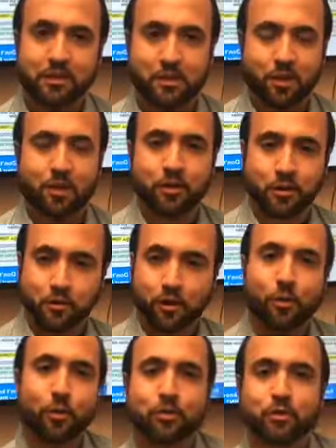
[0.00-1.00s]
they're you're
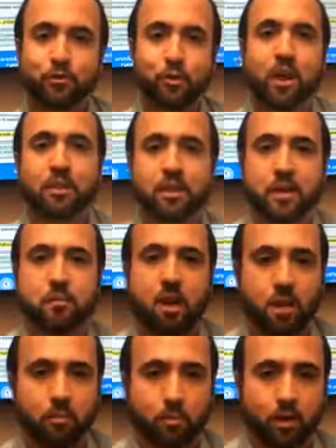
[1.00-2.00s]
going to drag them
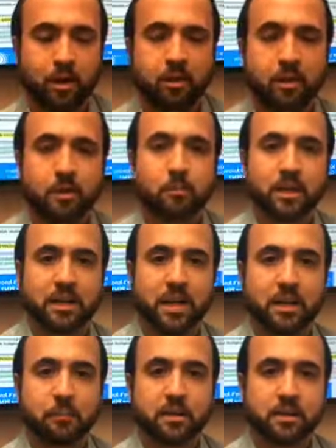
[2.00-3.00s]
up, right? by
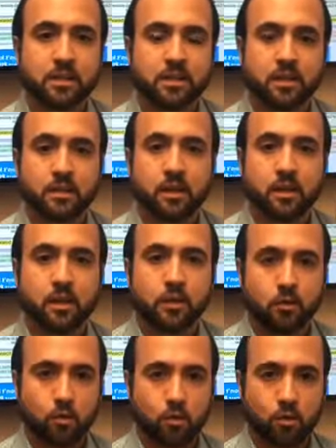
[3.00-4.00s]
not appealing,
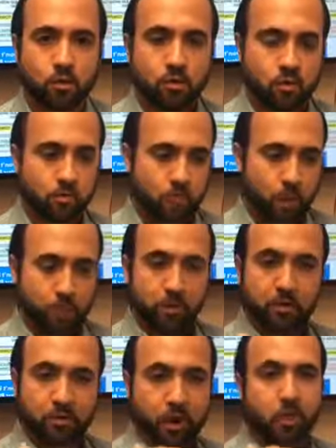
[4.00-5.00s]
your
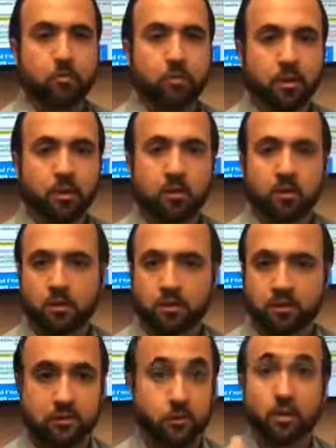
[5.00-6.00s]
property tax bill
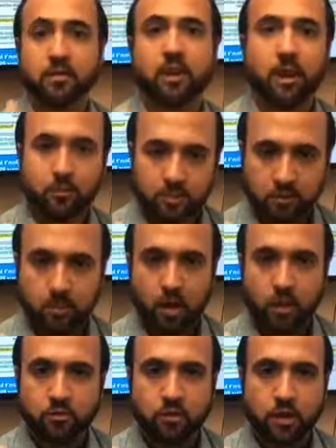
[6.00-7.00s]
is three times as
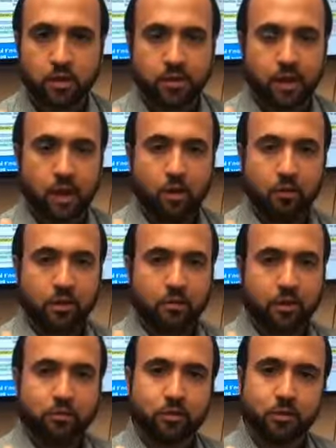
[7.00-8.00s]
much. The county
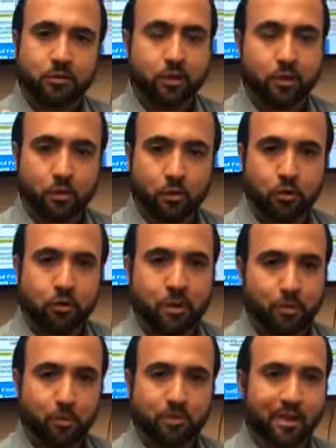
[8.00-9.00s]
eventually is going to go to your
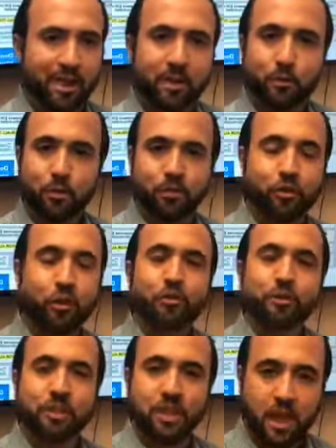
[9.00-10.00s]
neighbor and say, hey, we're
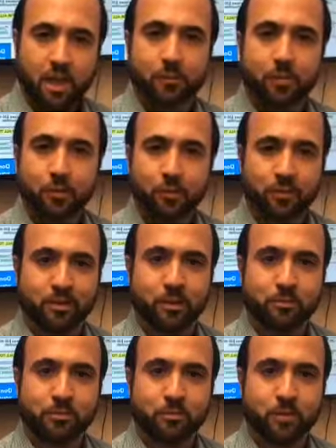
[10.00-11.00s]
charging them three
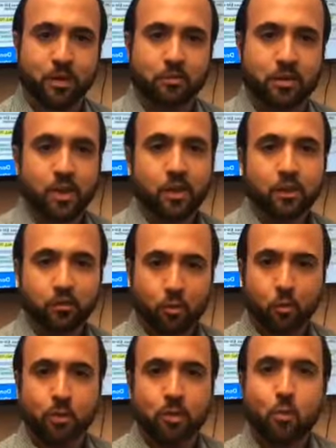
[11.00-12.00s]
times as much, so
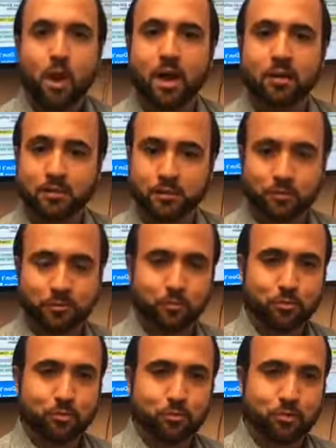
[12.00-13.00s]
we want
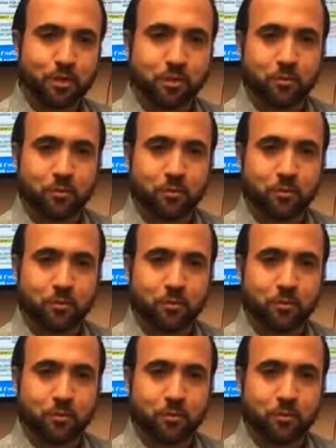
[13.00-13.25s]
to